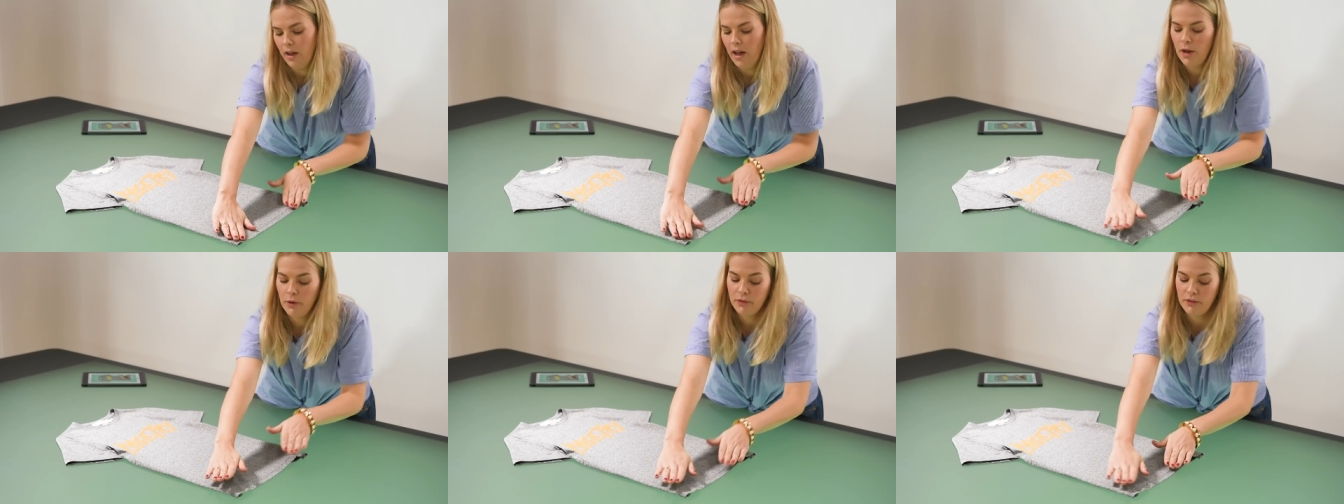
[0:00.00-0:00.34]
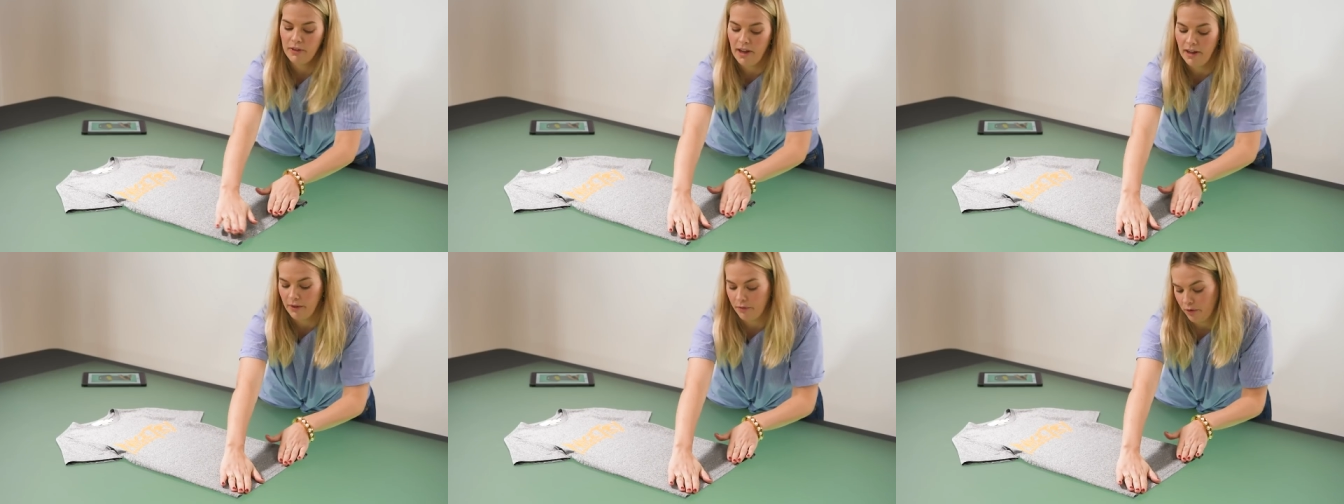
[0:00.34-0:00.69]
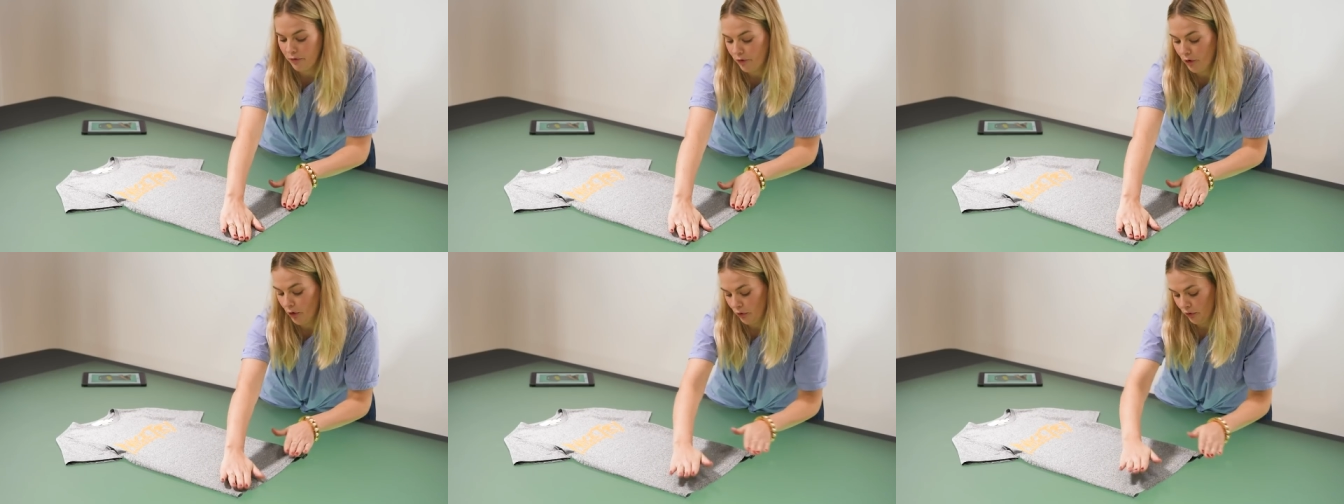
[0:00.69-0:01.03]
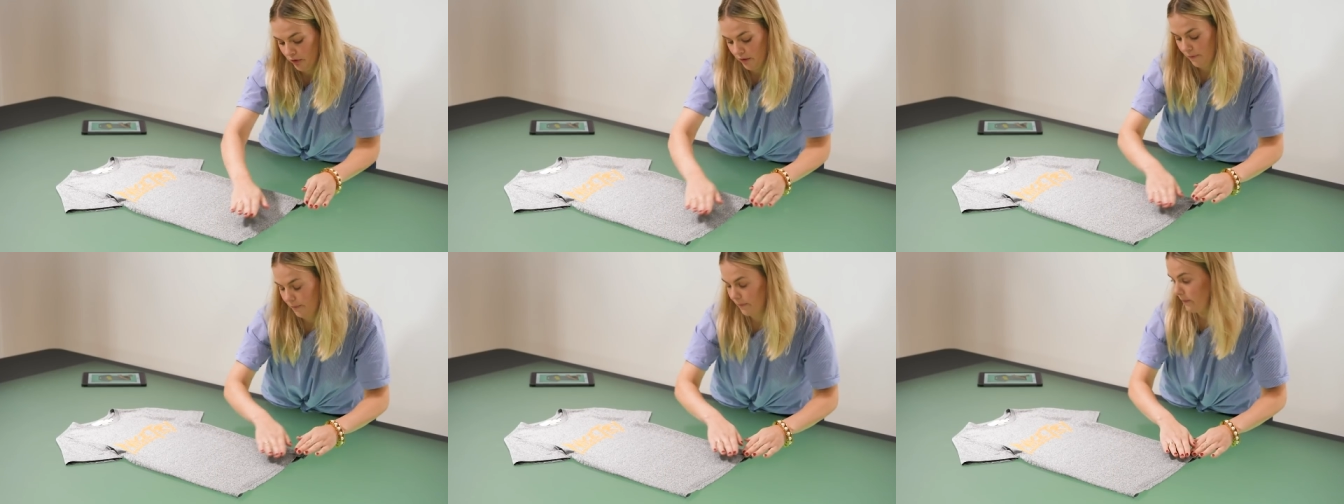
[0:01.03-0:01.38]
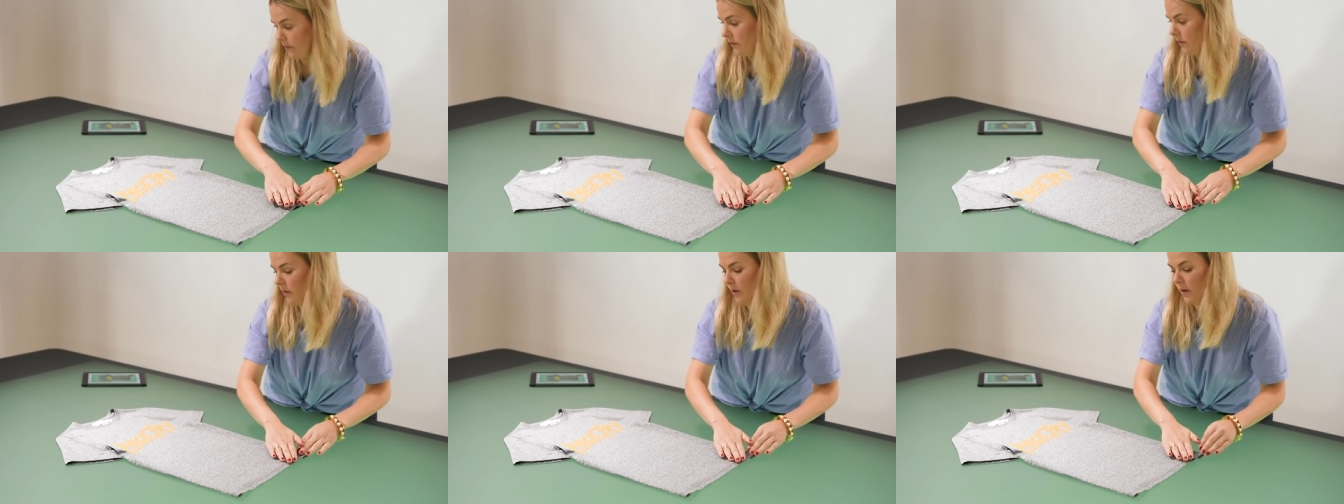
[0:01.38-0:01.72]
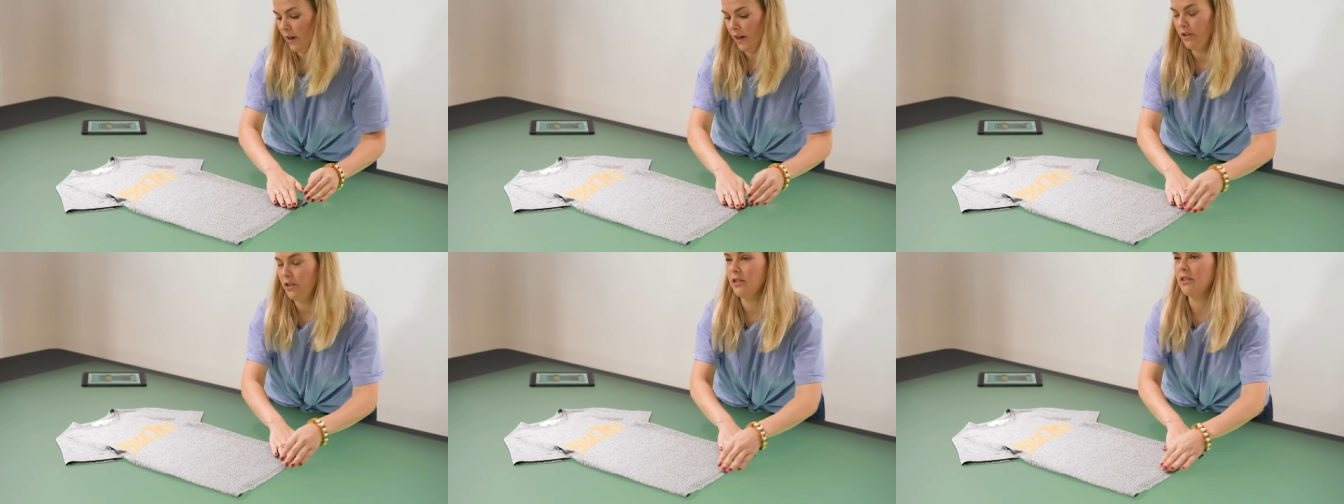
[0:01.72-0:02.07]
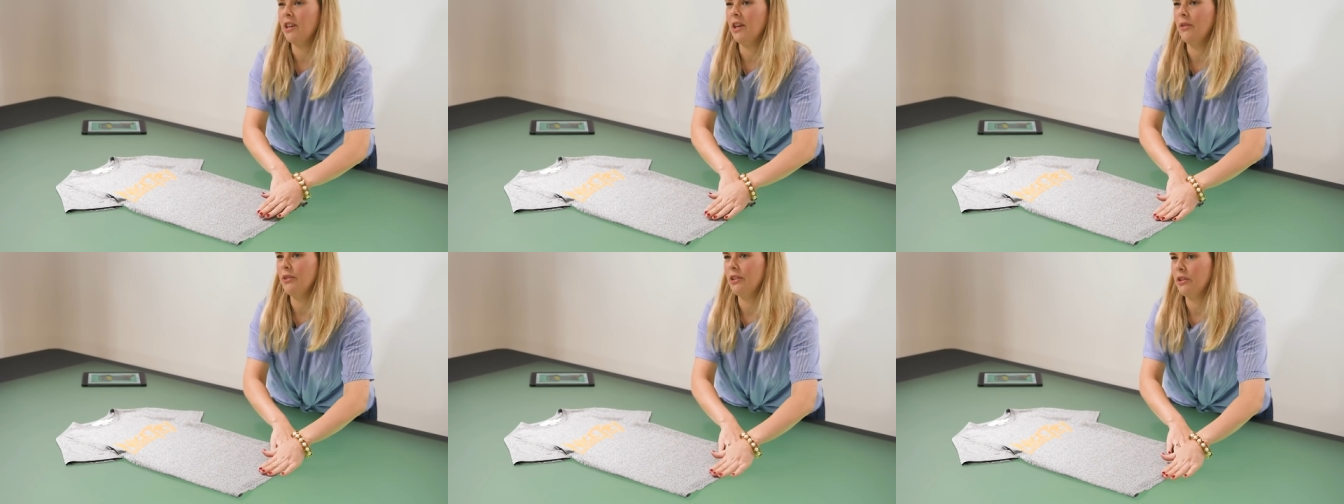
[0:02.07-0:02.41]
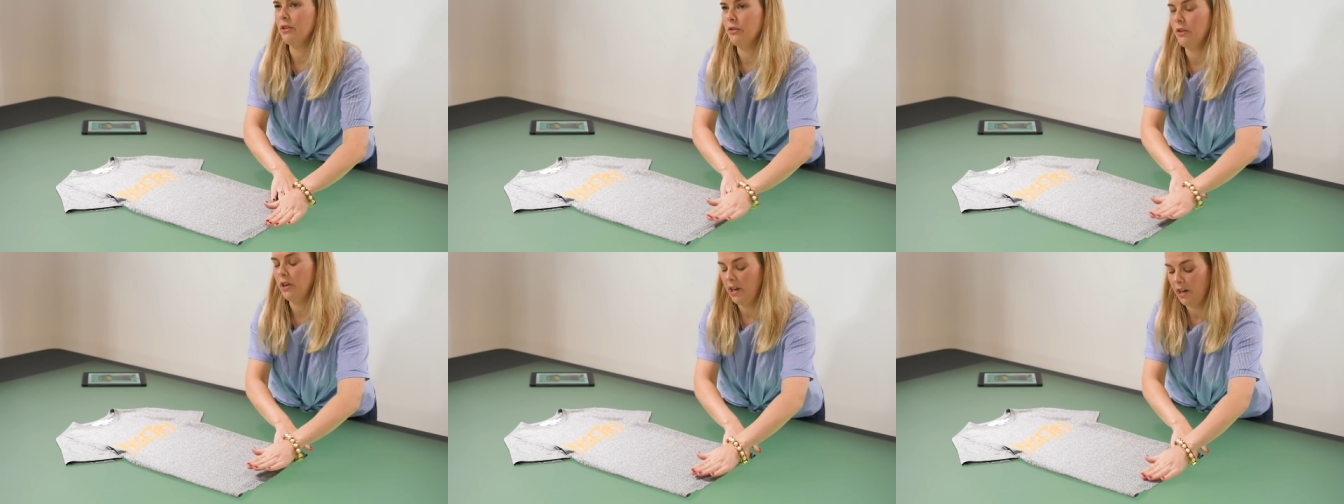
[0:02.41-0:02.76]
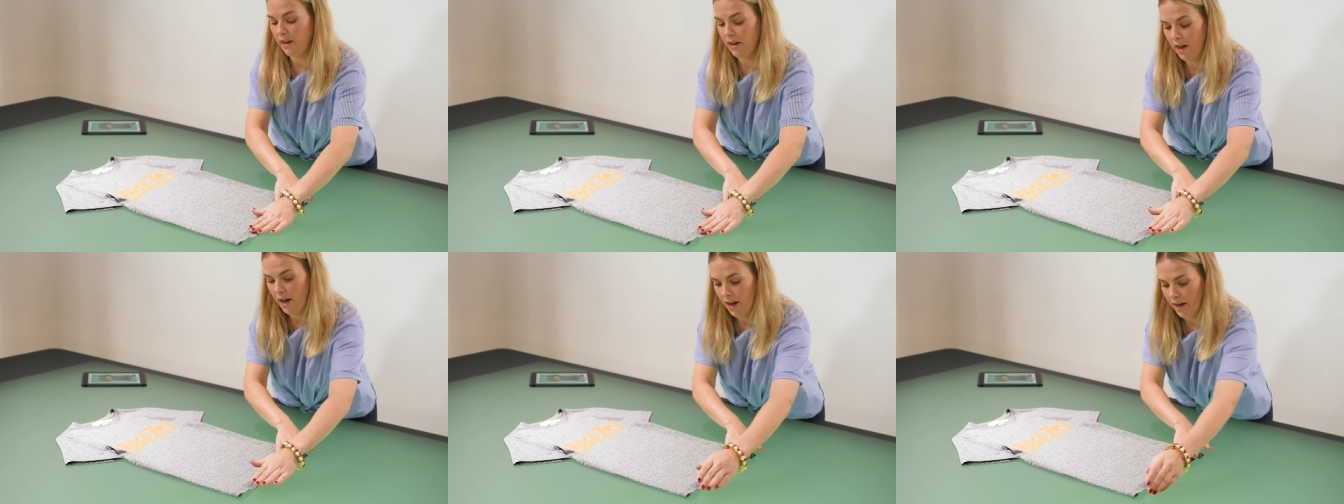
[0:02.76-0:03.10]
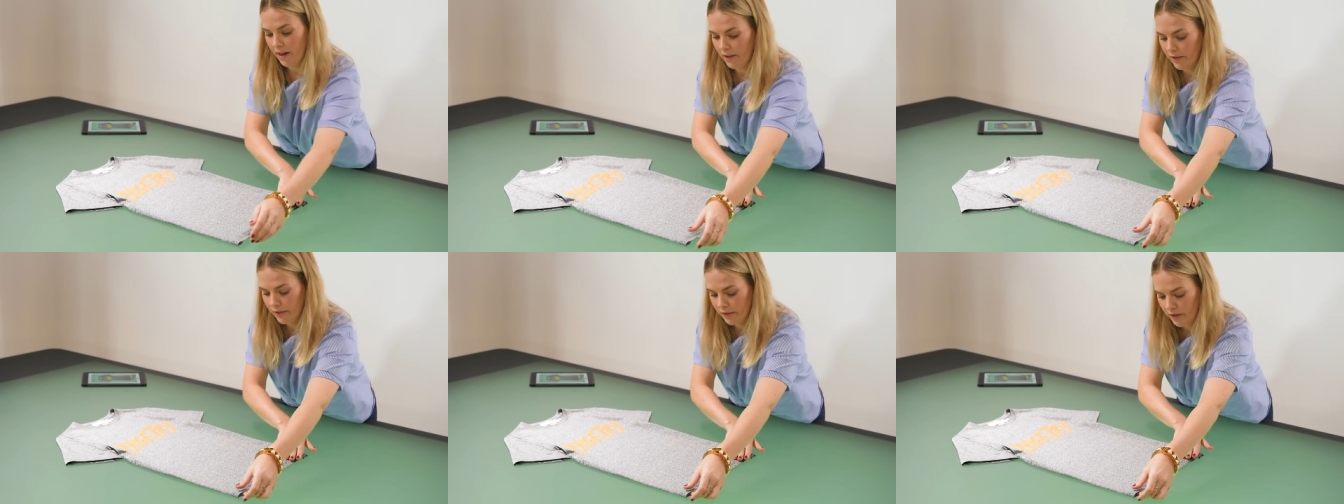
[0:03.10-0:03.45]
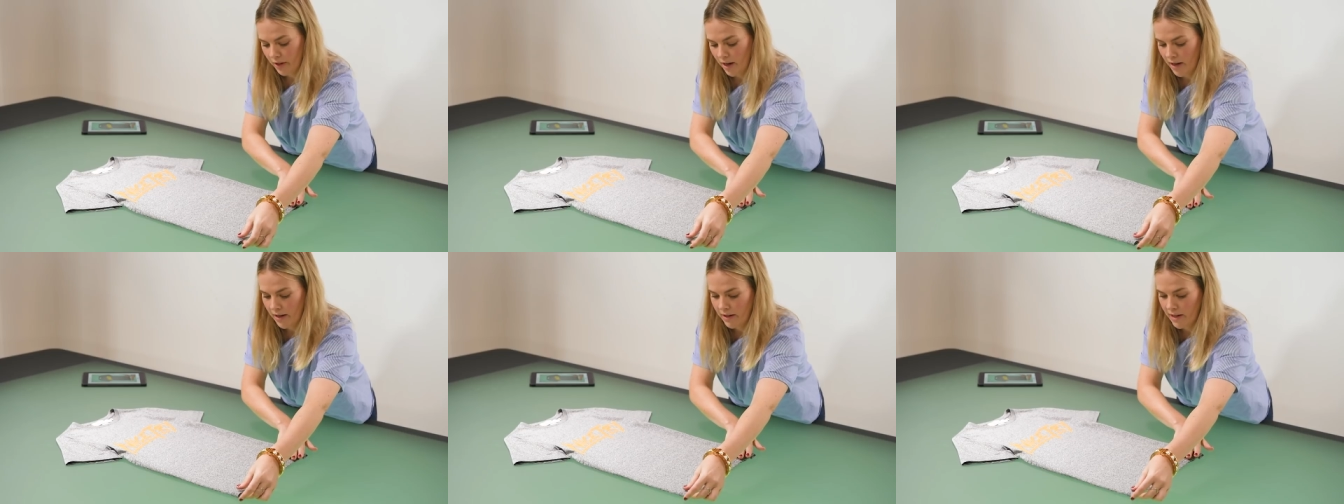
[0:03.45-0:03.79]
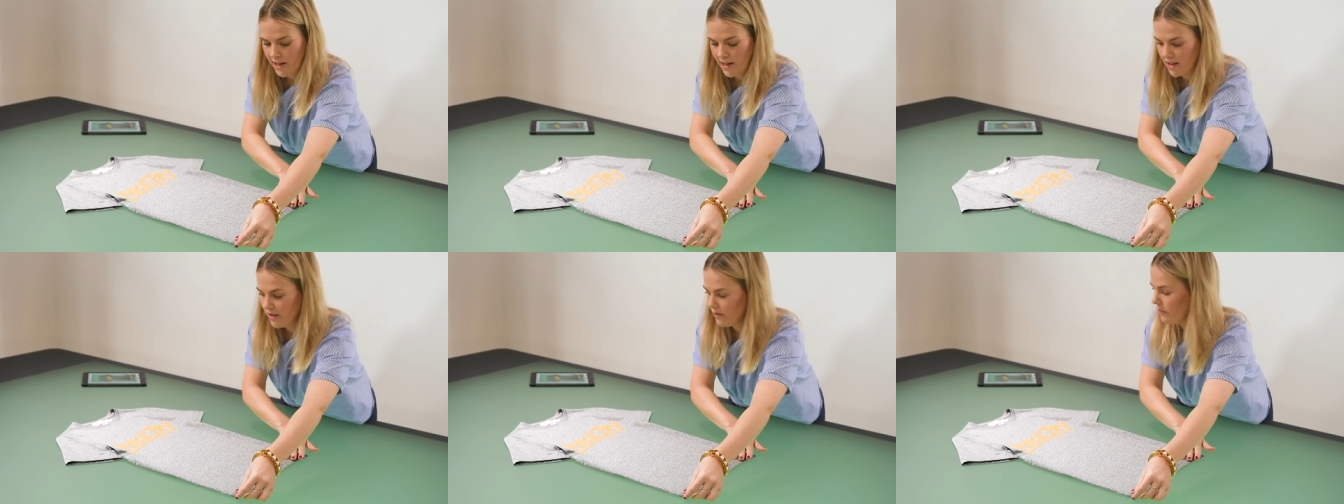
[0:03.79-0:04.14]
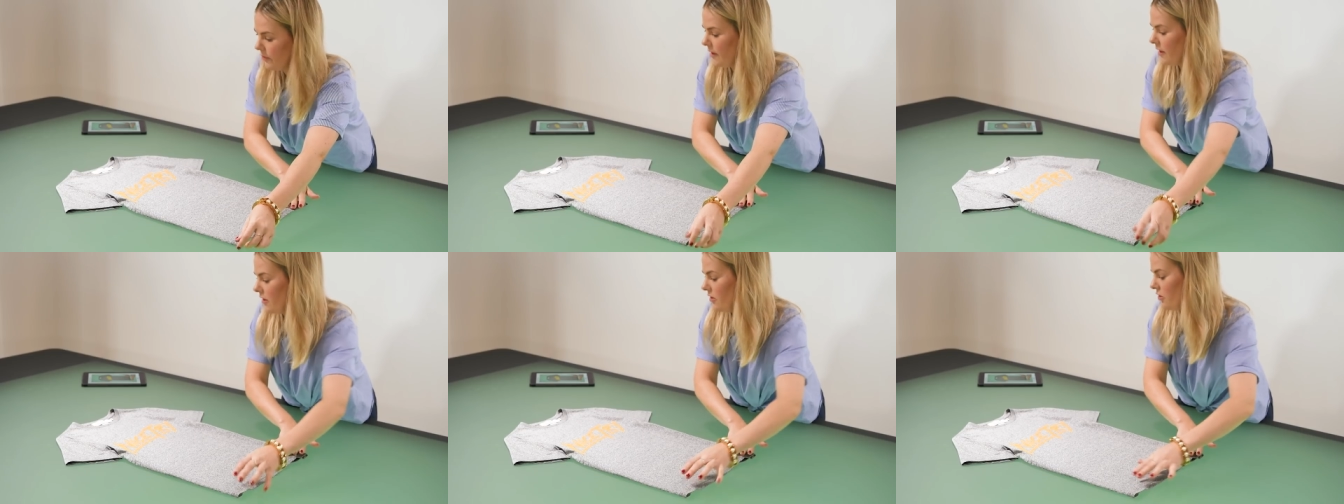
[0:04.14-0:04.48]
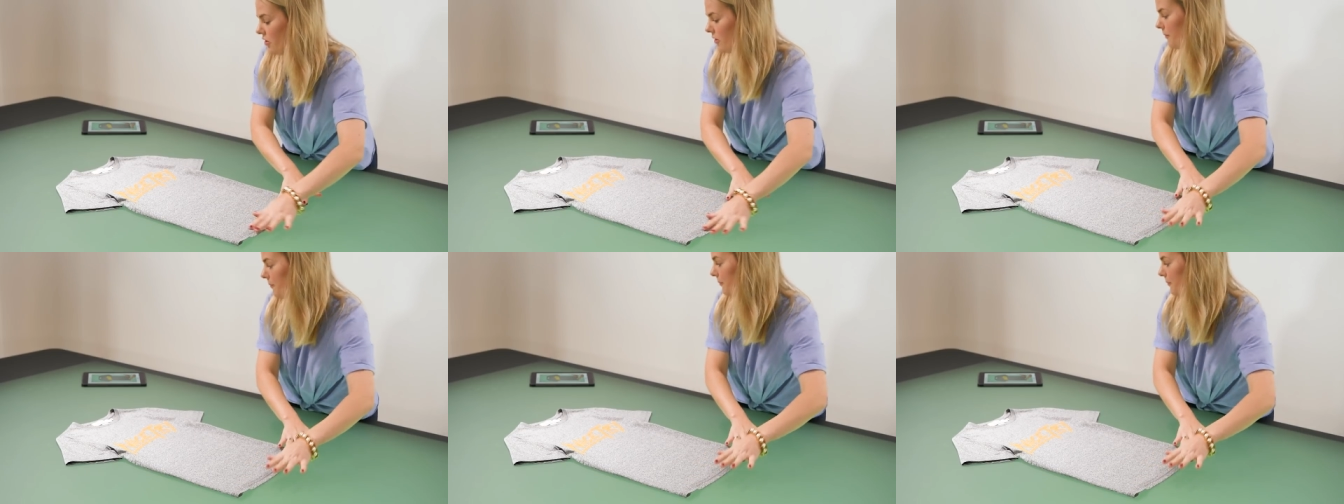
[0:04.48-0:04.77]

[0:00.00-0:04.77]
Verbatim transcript: outside of the front. It just gives it a really nice and neat finish.